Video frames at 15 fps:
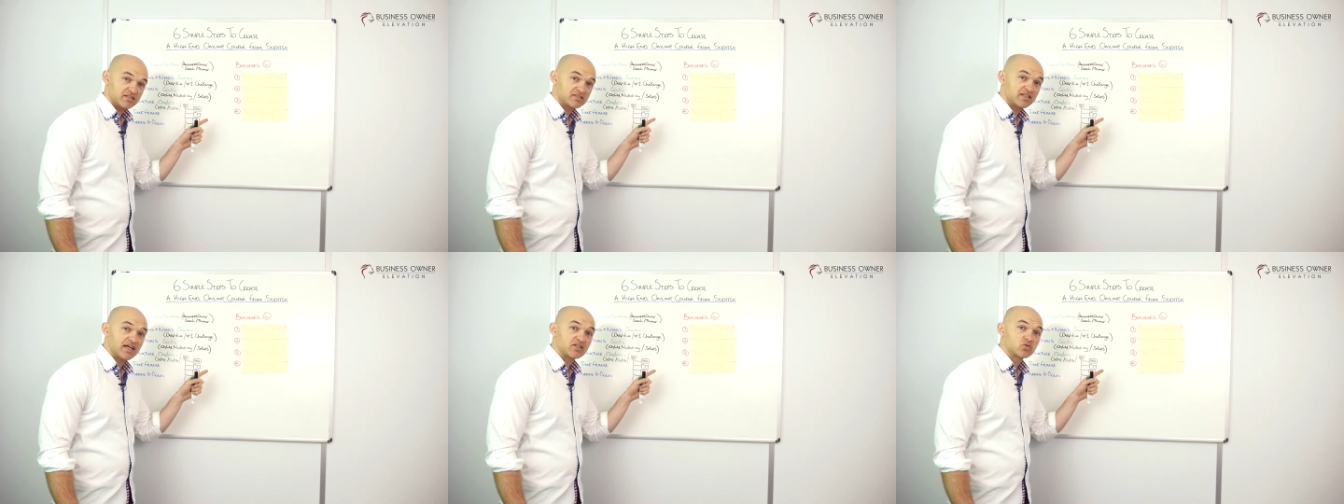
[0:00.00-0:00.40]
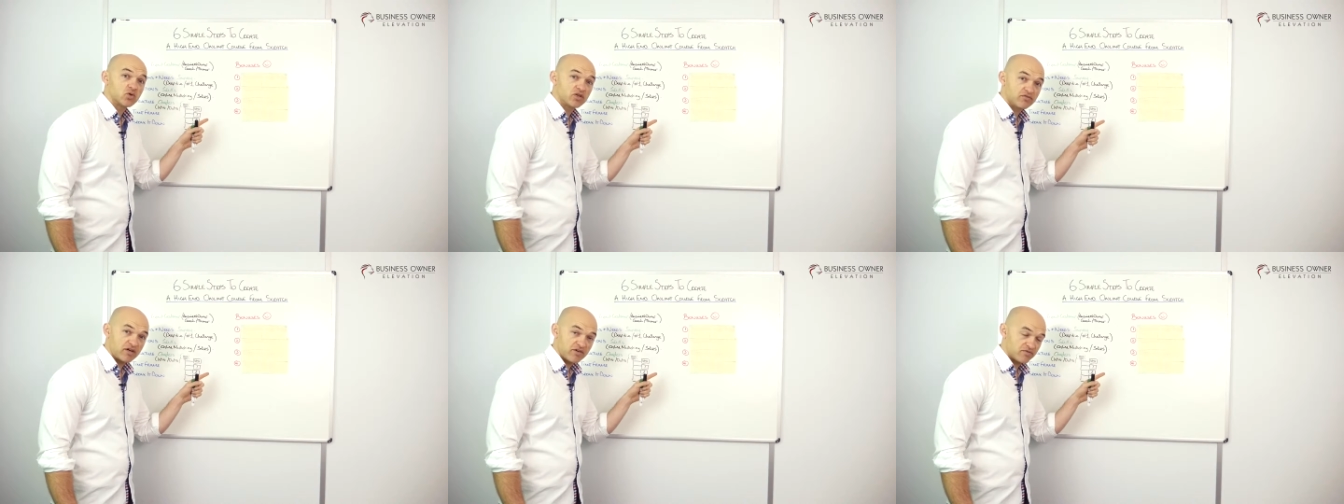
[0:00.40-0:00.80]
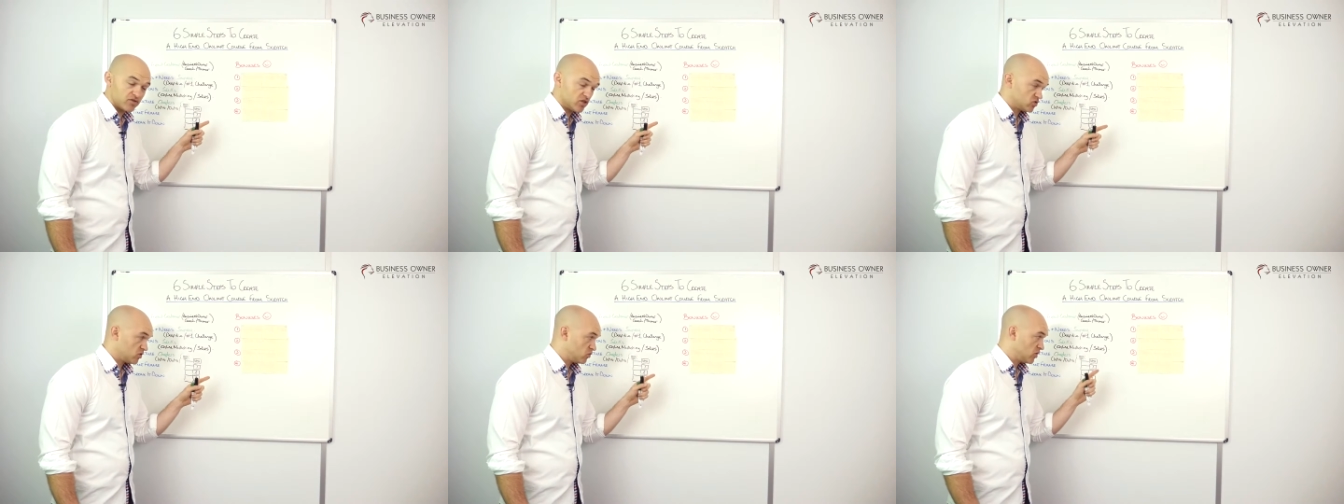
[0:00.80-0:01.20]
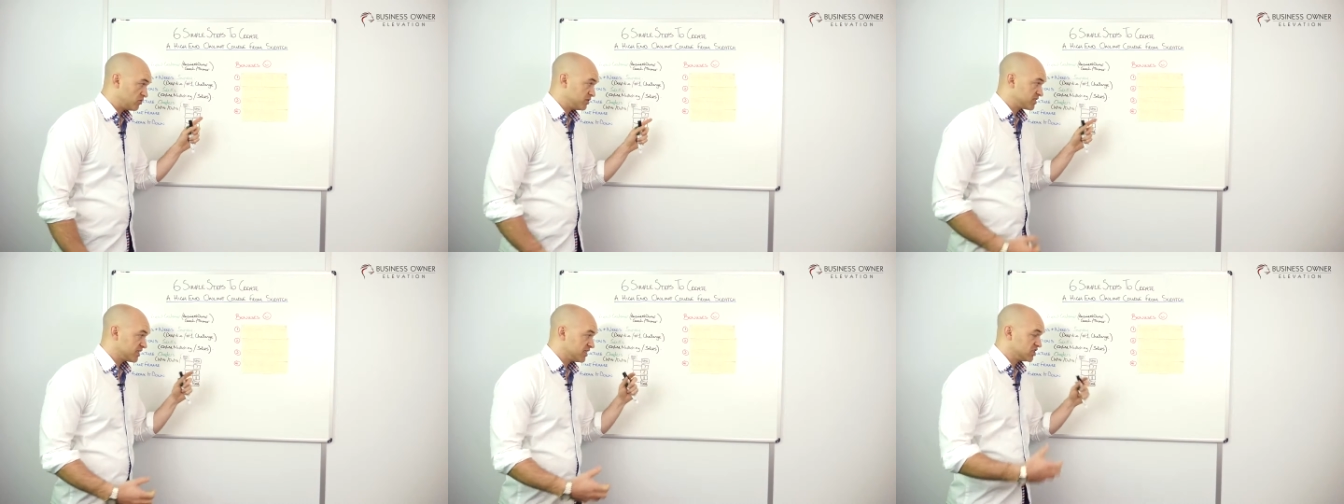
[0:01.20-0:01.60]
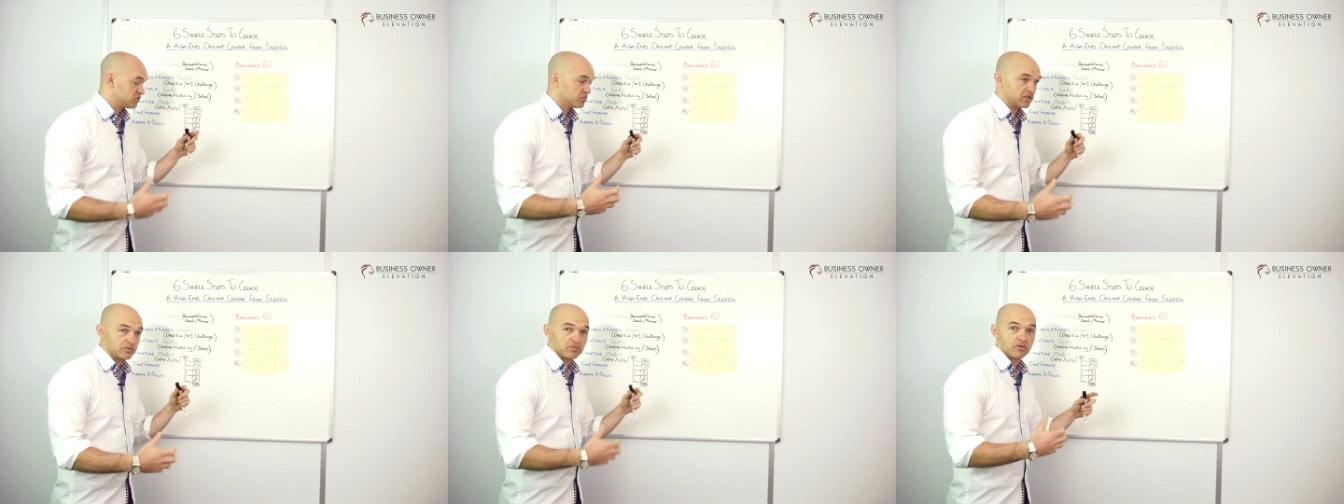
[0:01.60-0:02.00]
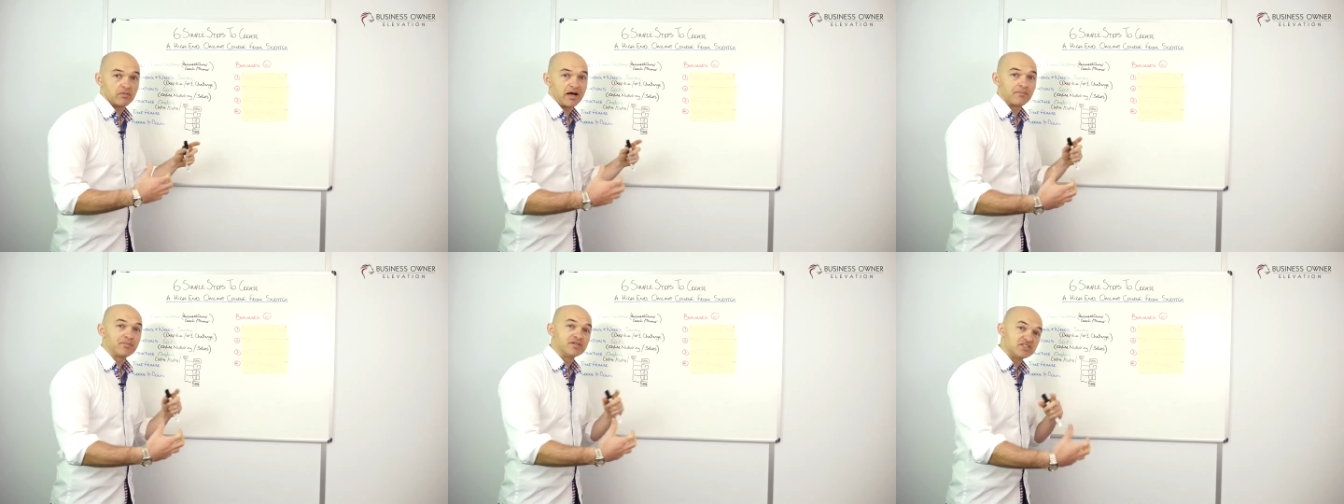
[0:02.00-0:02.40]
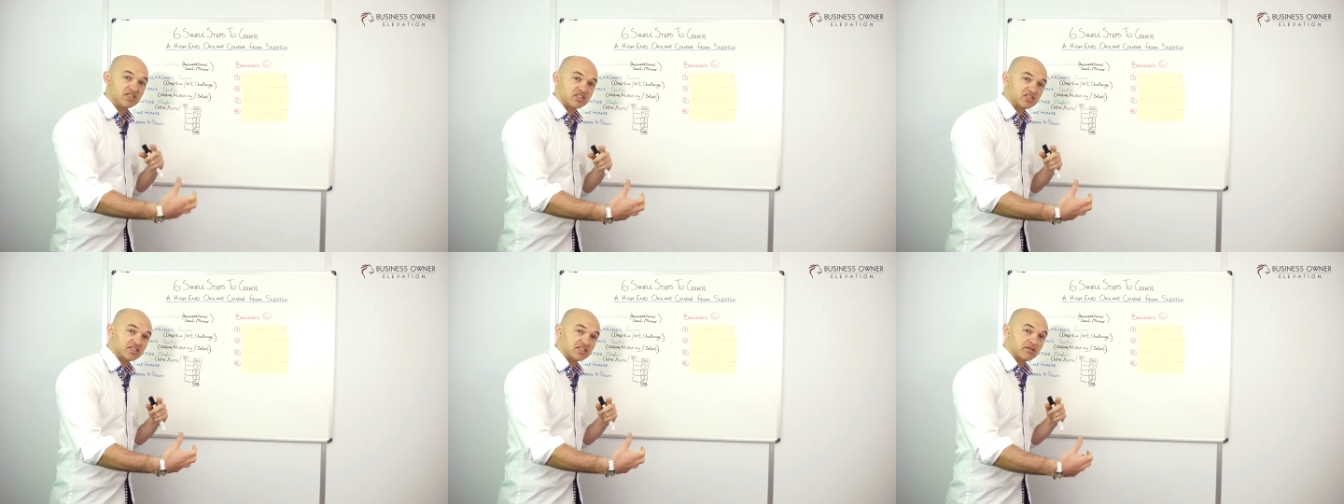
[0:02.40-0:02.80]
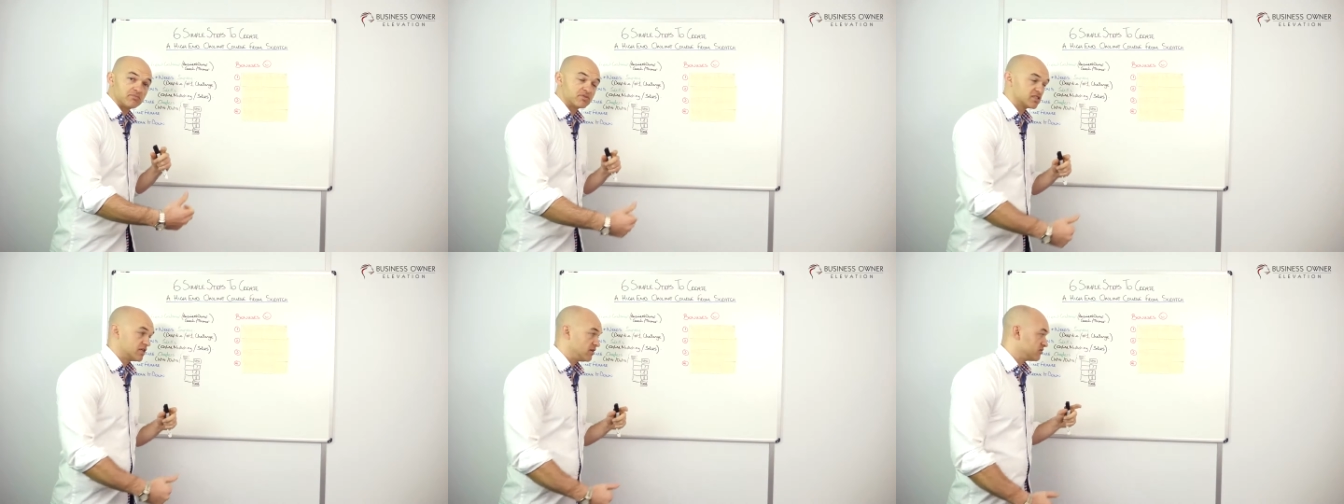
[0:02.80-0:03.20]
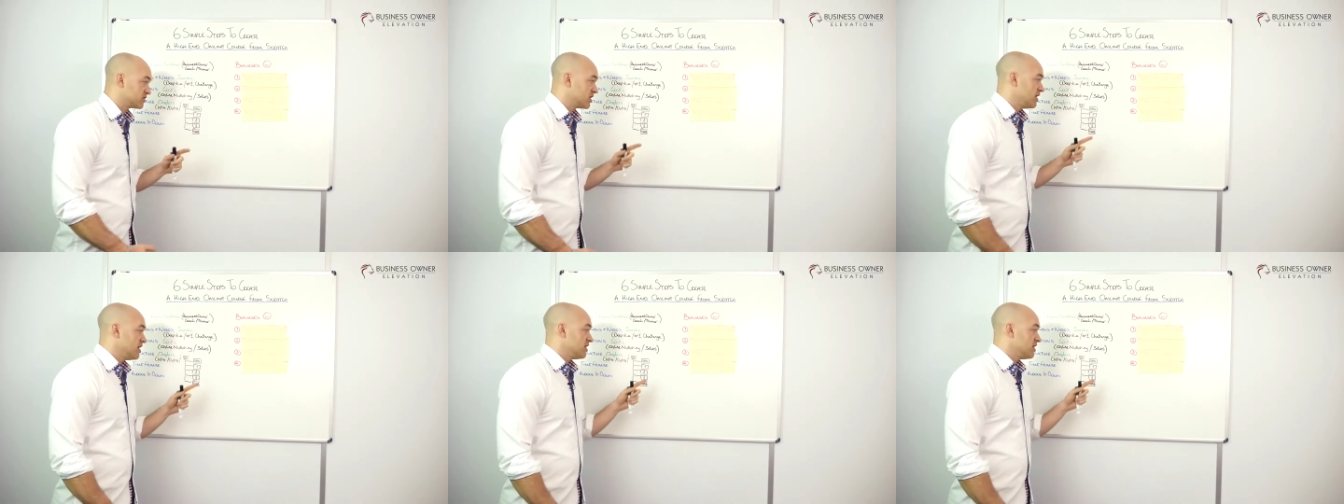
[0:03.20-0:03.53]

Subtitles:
So that's one of our first one where we teach people about positioning themselves.